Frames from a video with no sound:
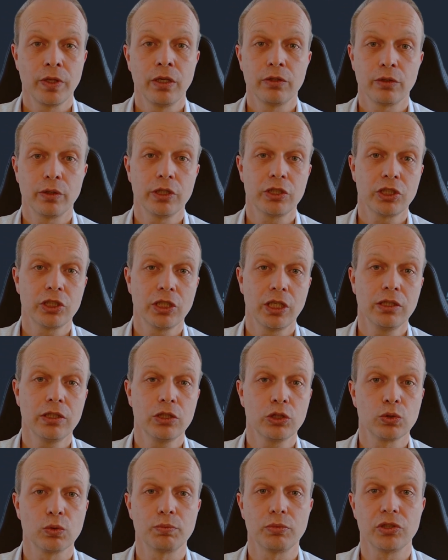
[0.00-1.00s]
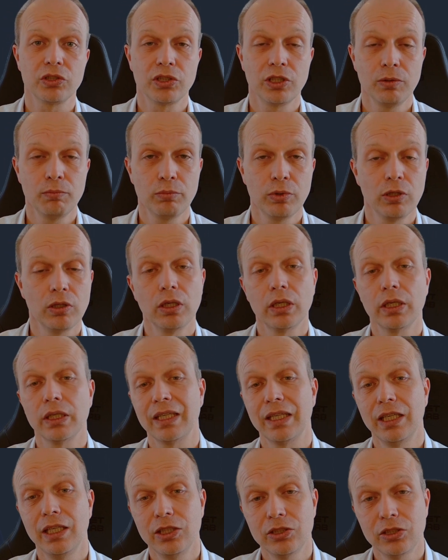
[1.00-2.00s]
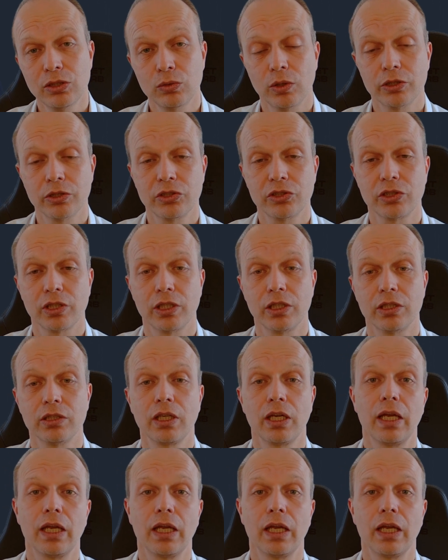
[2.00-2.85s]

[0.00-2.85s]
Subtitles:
Your agenda should be simple, easy to understand,